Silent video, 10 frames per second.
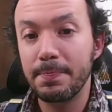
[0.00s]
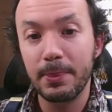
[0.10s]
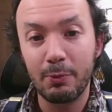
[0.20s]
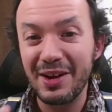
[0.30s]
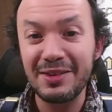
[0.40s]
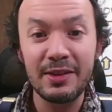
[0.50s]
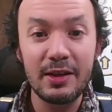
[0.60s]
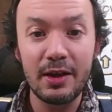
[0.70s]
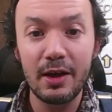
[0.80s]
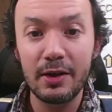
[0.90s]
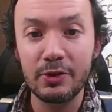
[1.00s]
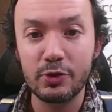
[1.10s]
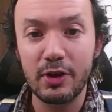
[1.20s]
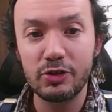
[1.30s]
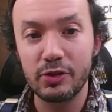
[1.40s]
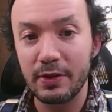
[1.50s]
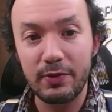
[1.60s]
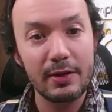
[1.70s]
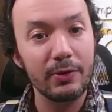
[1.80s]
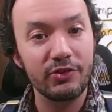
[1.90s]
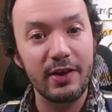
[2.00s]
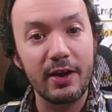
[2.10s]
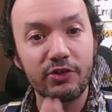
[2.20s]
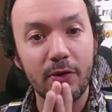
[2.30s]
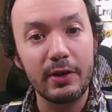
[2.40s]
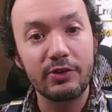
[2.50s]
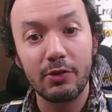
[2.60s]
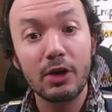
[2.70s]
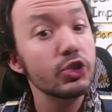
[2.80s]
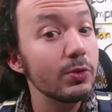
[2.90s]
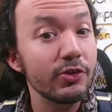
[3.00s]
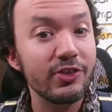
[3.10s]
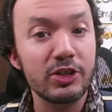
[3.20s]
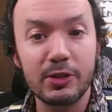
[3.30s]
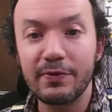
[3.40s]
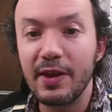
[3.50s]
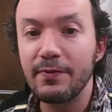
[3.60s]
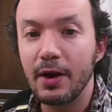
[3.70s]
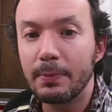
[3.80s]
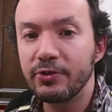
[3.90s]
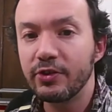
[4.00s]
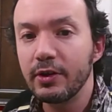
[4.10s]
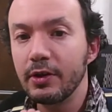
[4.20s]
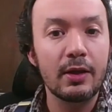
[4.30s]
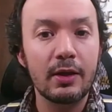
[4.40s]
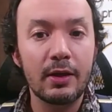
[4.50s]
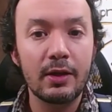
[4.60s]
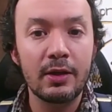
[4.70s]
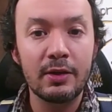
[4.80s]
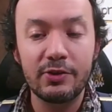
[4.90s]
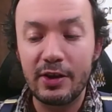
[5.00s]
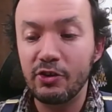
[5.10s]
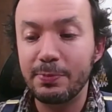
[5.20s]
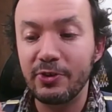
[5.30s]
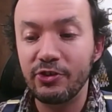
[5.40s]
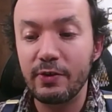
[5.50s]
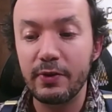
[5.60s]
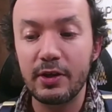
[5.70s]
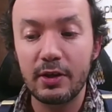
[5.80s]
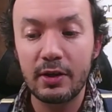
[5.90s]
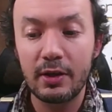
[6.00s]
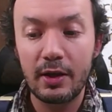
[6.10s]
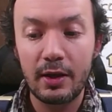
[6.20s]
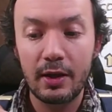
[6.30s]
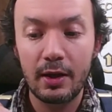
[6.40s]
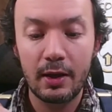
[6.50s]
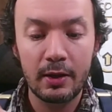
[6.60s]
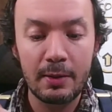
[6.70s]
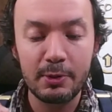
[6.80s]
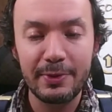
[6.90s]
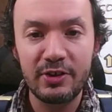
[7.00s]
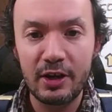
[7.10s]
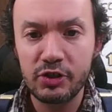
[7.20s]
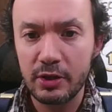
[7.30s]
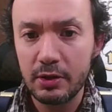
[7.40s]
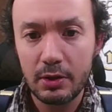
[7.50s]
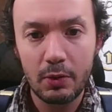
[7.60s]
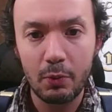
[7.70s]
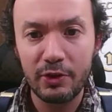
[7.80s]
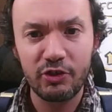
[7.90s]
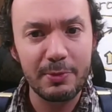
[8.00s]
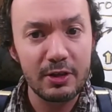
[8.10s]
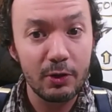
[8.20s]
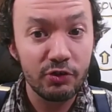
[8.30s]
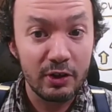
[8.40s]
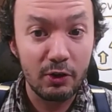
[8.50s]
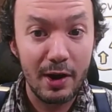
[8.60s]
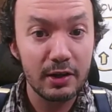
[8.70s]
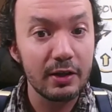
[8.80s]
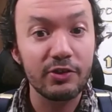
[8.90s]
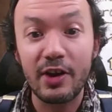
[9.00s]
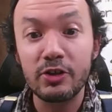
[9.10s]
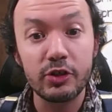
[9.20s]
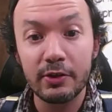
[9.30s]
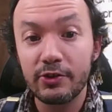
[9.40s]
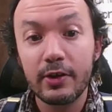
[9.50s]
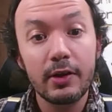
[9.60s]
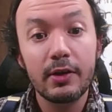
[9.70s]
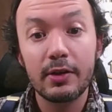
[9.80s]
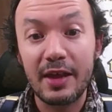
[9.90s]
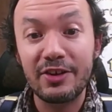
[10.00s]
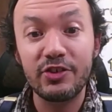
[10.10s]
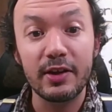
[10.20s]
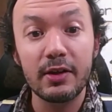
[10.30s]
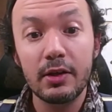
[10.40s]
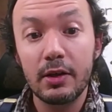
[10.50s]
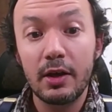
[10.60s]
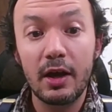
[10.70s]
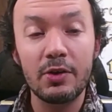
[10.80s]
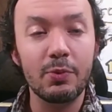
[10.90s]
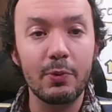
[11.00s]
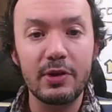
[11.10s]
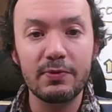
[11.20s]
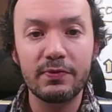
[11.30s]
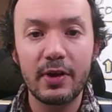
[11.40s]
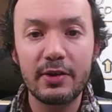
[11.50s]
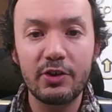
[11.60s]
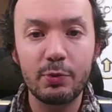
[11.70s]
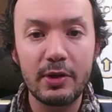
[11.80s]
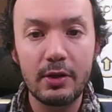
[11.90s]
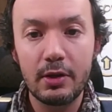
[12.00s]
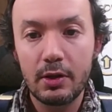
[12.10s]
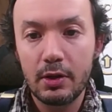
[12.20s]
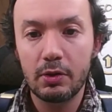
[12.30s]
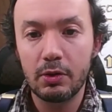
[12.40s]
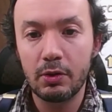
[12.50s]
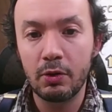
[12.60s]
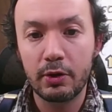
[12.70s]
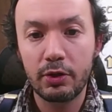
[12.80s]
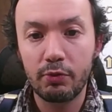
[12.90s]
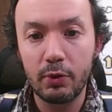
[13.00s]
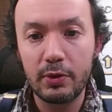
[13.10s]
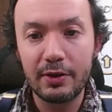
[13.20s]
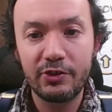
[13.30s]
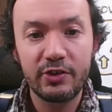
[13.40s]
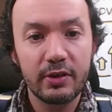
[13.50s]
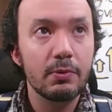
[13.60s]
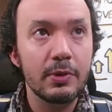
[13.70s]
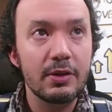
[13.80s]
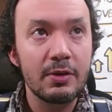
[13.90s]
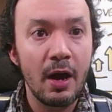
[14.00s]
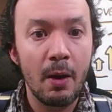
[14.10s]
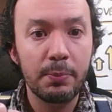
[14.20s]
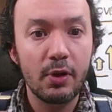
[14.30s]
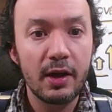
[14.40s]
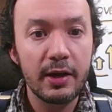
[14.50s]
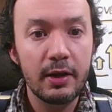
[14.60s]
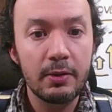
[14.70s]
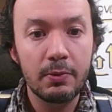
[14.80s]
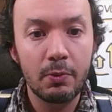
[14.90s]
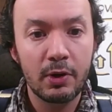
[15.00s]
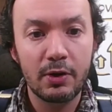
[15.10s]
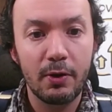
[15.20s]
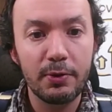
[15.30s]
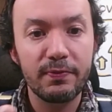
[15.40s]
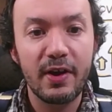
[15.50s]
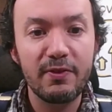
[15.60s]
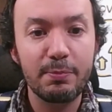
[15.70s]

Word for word: Right in the introduction, they flat out say SRE is a logical extension of DevOps. It is a specific implementation with some idiosyncratic extensions. That's it. And what we can find as we look through this, we can apply what are called the 5